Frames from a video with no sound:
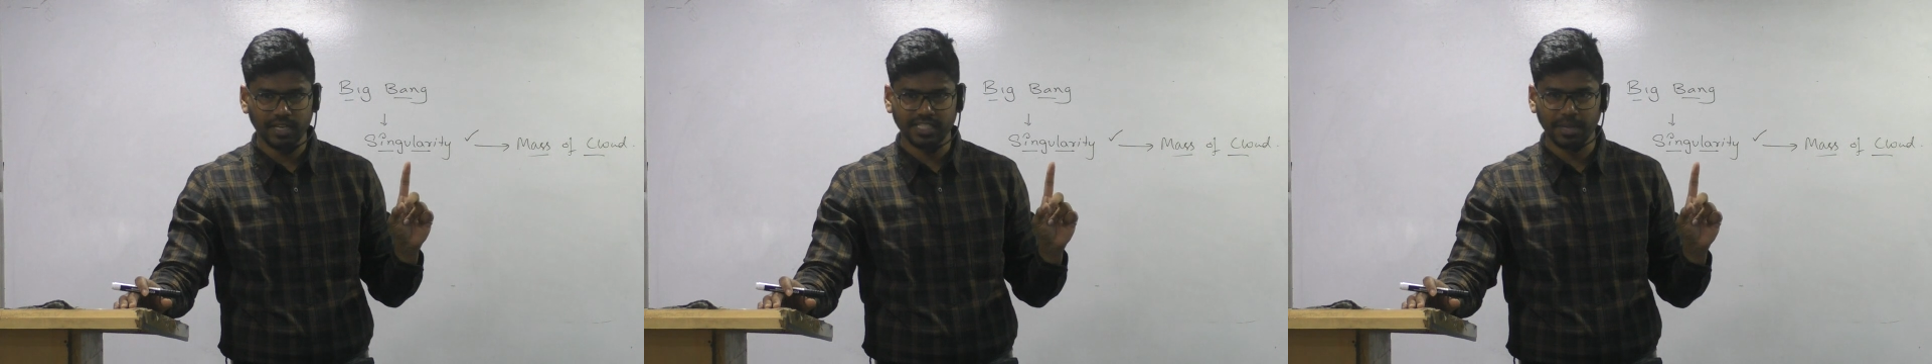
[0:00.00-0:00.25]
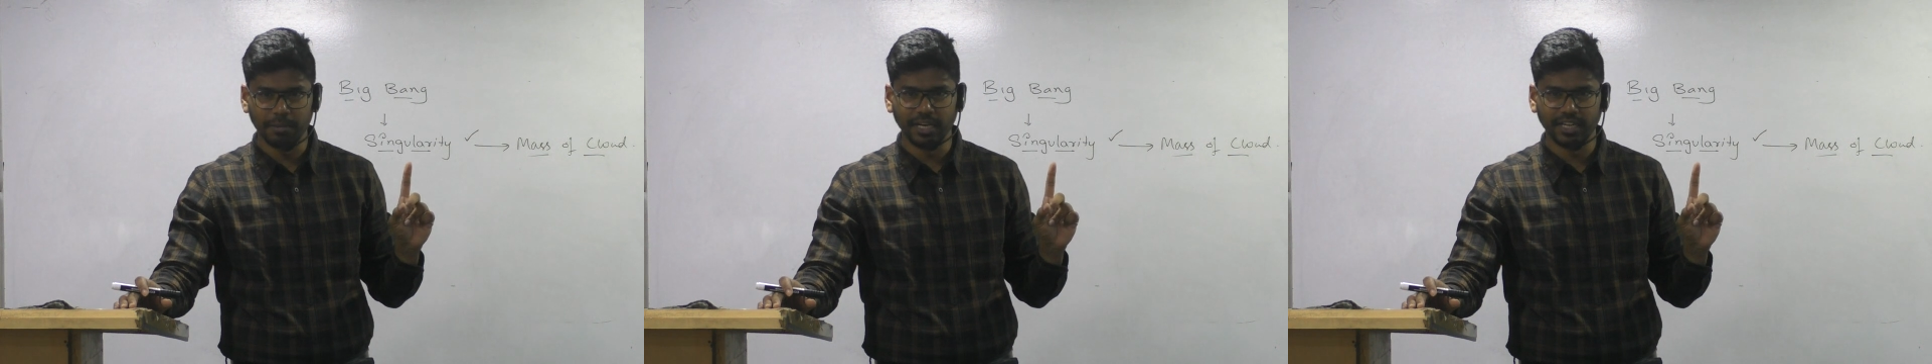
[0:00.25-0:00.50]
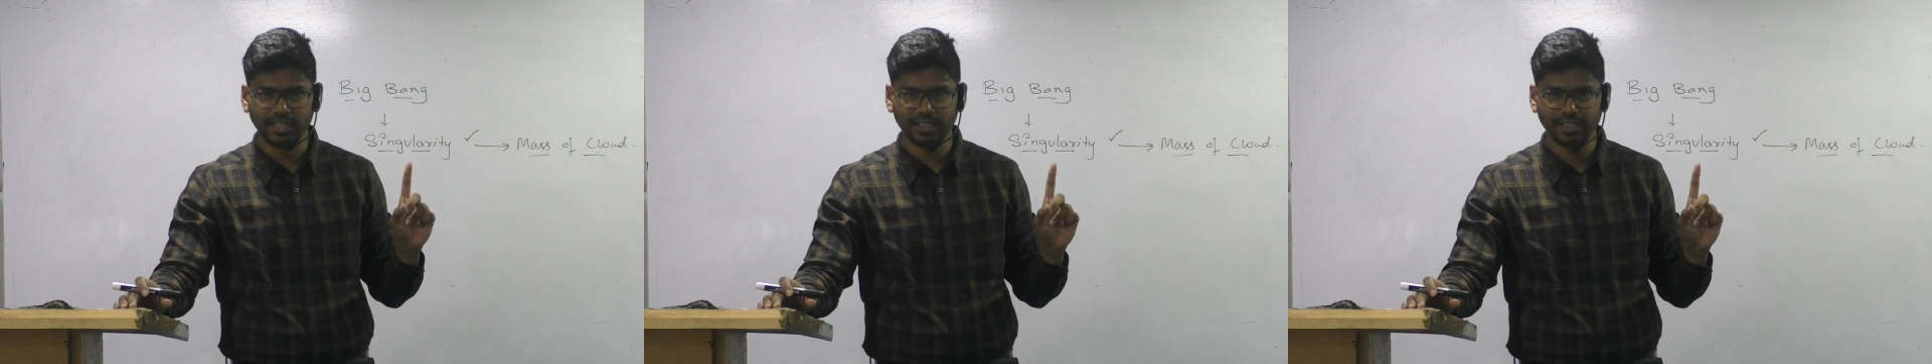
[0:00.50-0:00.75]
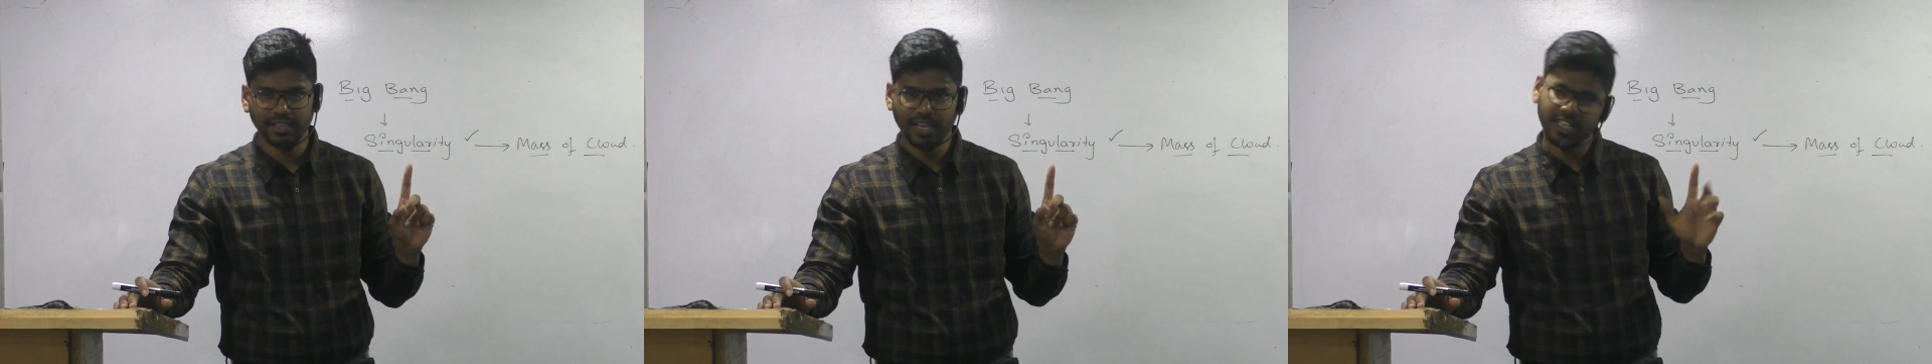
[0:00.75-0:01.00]
Stability.
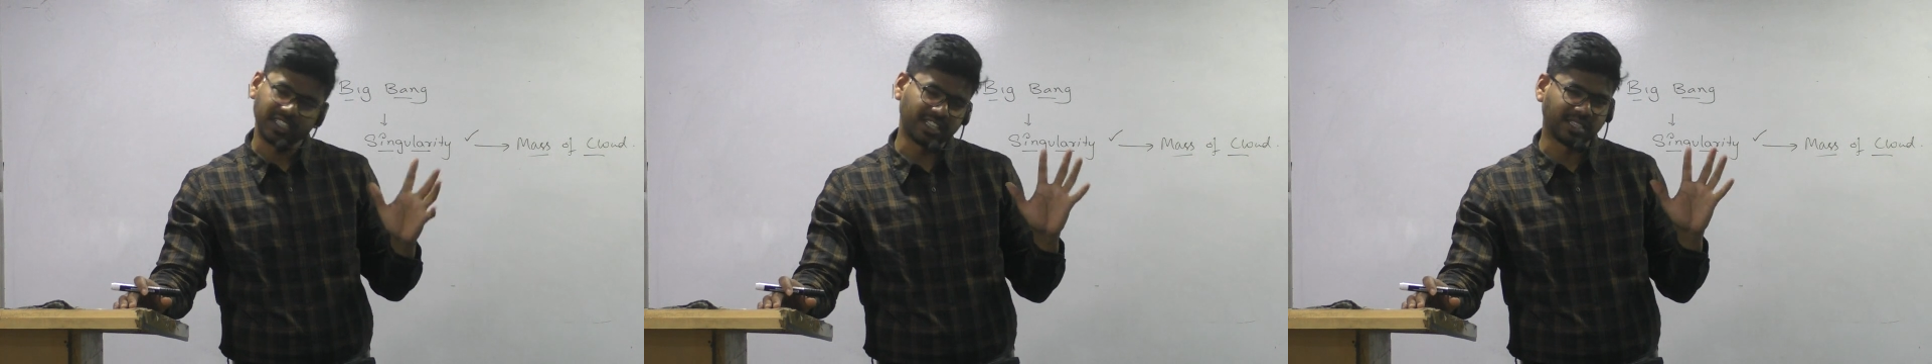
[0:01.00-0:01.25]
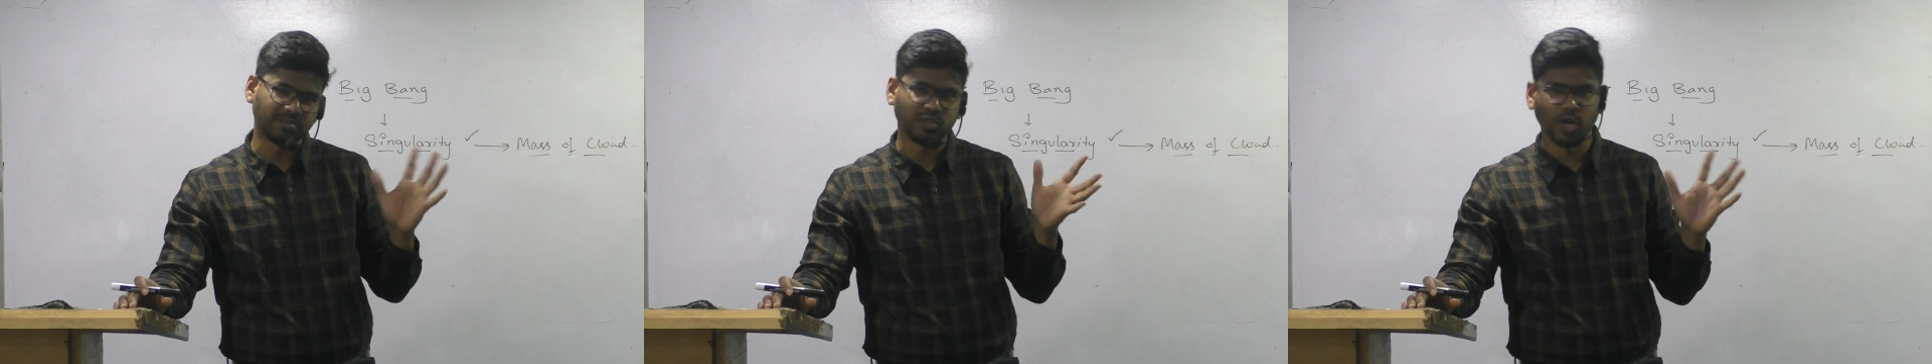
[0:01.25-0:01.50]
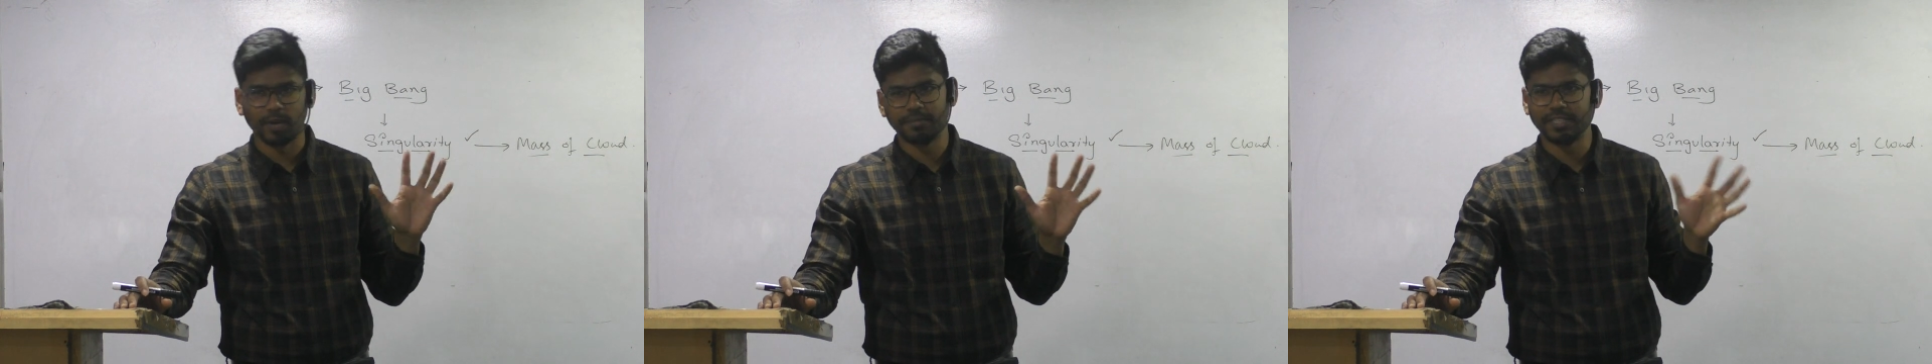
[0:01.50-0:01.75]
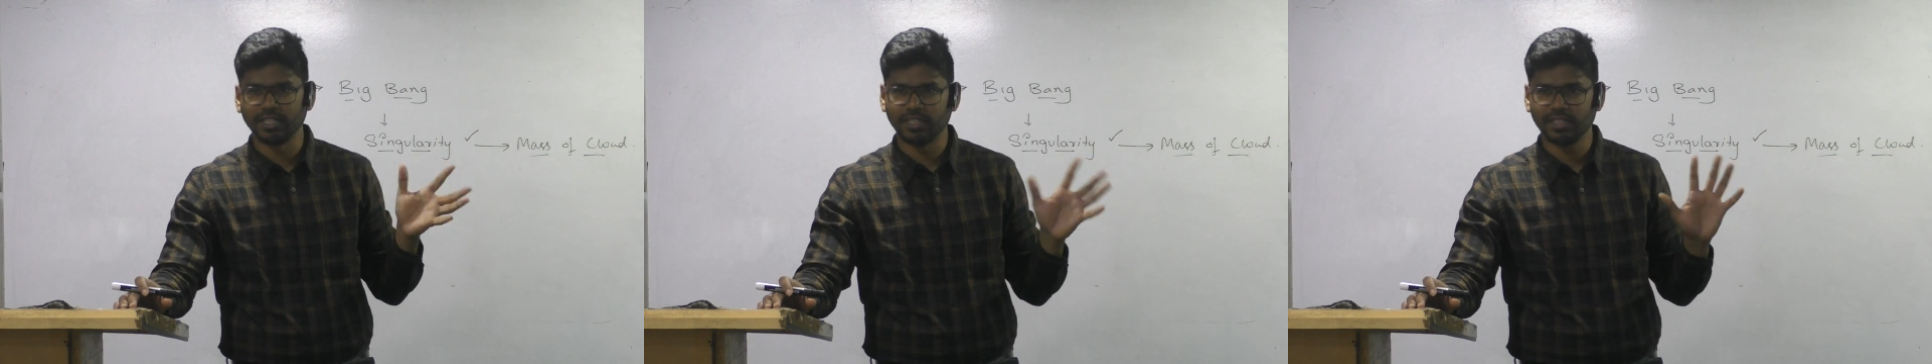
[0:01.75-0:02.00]
Sir, some job,
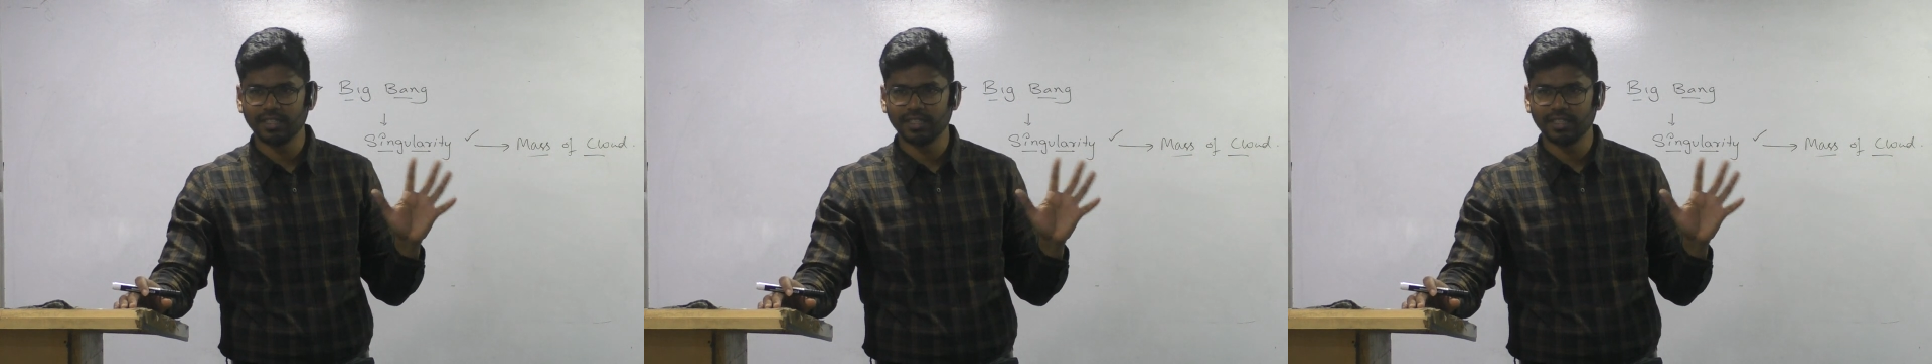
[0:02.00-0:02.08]
sir.